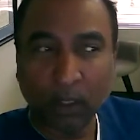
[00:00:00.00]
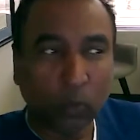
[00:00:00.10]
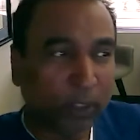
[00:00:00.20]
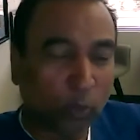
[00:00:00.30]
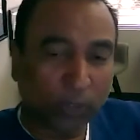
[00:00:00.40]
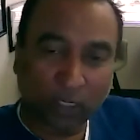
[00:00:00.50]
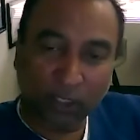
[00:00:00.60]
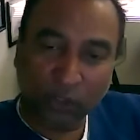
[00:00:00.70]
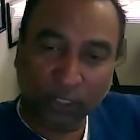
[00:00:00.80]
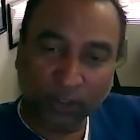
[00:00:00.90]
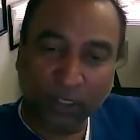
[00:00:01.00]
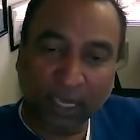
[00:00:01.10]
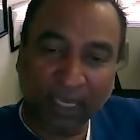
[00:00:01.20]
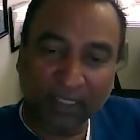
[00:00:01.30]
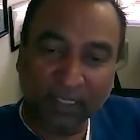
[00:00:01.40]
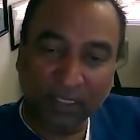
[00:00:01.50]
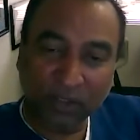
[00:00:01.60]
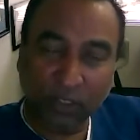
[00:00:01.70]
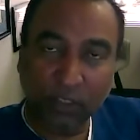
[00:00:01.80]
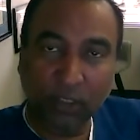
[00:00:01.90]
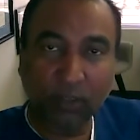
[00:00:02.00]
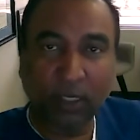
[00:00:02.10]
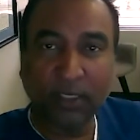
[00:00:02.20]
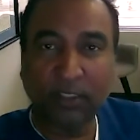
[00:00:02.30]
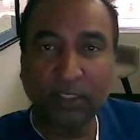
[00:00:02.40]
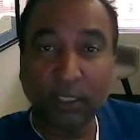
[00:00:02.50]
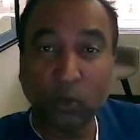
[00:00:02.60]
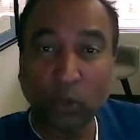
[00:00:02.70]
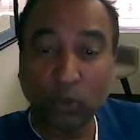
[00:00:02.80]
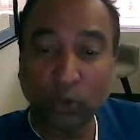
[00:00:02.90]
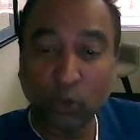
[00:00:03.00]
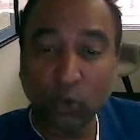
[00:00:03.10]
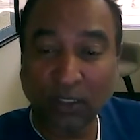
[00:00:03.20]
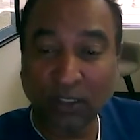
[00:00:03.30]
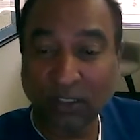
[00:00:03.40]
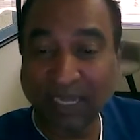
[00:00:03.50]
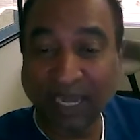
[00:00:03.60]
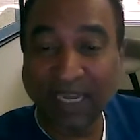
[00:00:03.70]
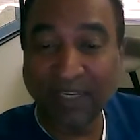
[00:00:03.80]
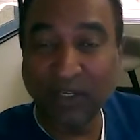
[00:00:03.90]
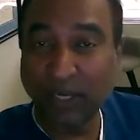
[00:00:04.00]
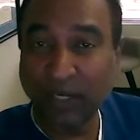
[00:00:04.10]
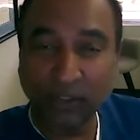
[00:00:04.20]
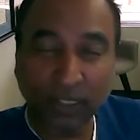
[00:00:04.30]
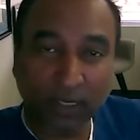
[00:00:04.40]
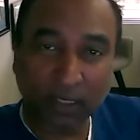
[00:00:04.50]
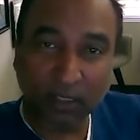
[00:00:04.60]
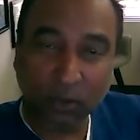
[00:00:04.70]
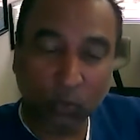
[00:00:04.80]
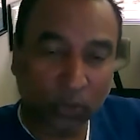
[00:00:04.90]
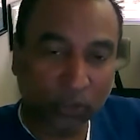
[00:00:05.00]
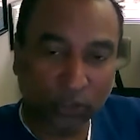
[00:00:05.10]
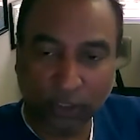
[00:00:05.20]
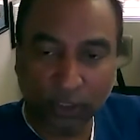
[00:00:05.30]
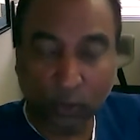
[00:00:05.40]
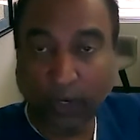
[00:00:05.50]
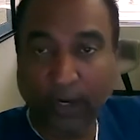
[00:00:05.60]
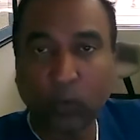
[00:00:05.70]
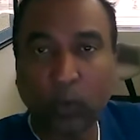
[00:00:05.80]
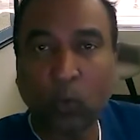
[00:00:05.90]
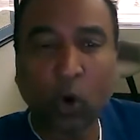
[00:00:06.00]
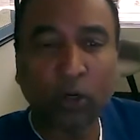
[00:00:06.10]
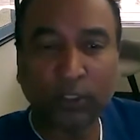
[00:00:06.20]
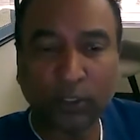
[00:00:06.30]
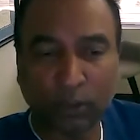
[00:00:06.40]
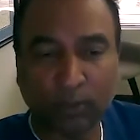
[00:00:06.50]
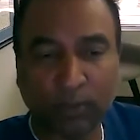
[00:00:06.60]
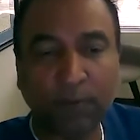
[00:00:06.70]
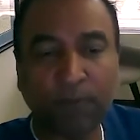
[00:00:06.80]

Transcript: We quickly checked an ACT. The ACT was 288 seconds, which is where we wanted it to be.